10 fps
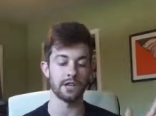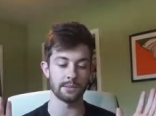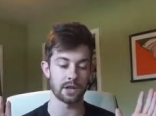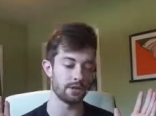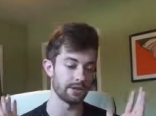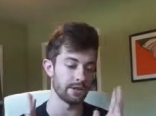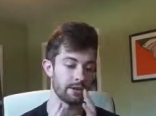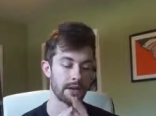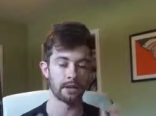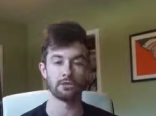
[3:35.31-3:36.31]
James Conner is an
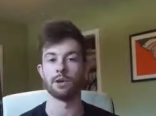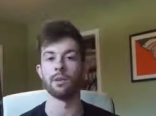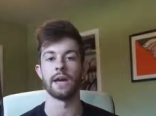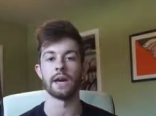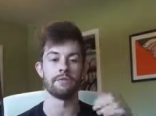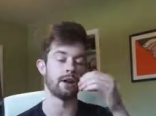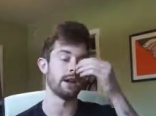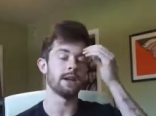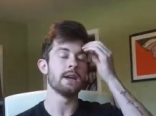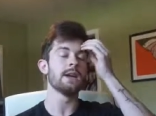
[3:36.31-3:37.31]
incredible handcuff,
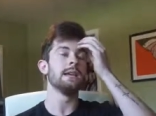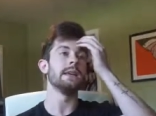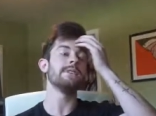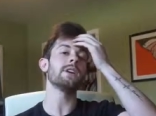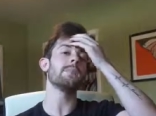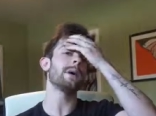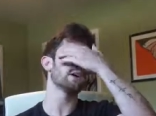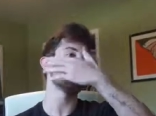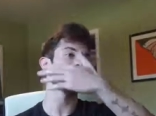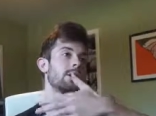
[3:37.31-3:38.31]
right? Le'Veon
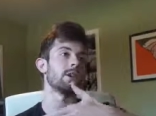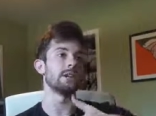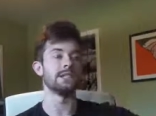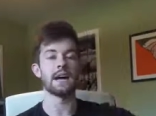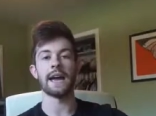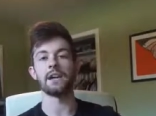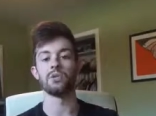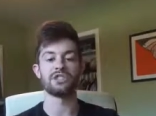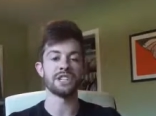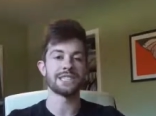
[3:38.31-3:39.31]
Bell gets hurt. He's
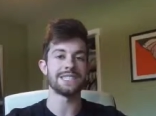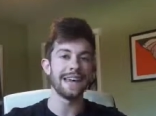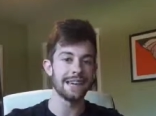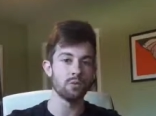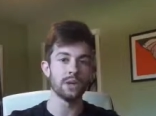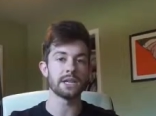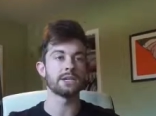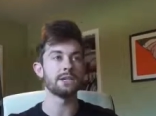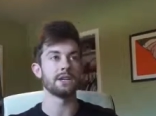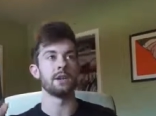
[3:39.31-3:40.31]
diagnosed 6 to 8
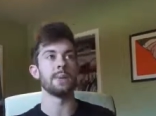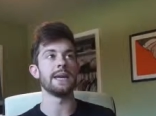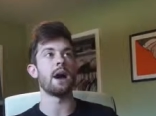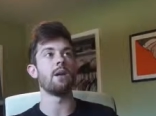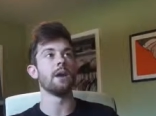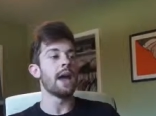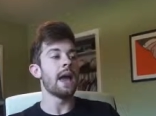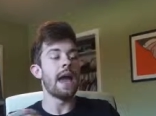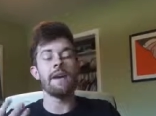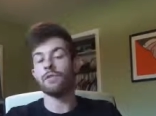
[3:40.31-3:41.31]
weeks. He's going to be out.
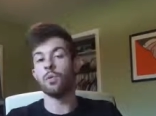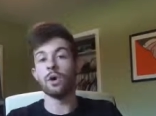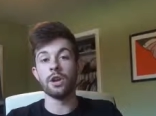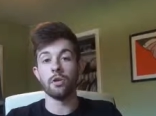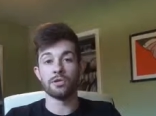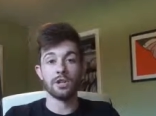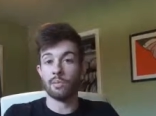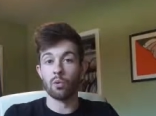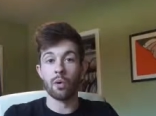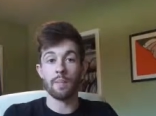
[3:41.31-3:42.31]
Everyone knows the
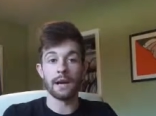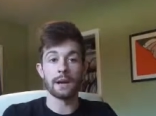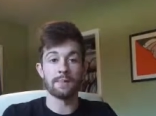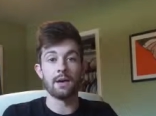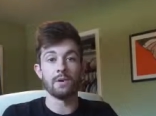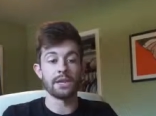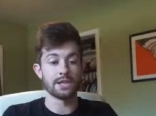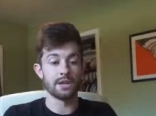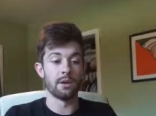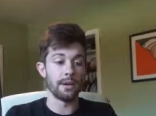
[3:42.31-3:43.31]
number 1 pickup that week
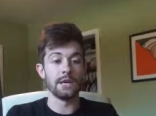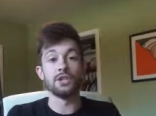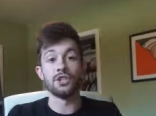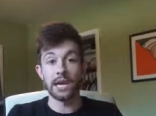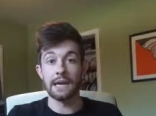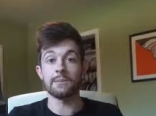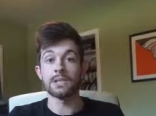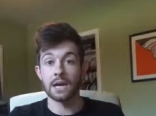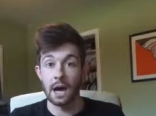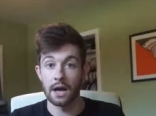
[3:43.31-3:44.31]
is going to be James
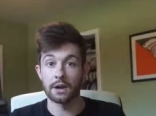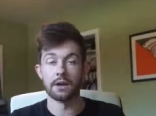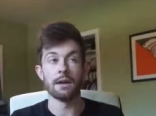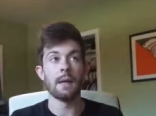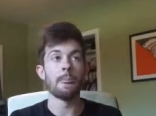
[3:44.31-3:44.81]
Conner.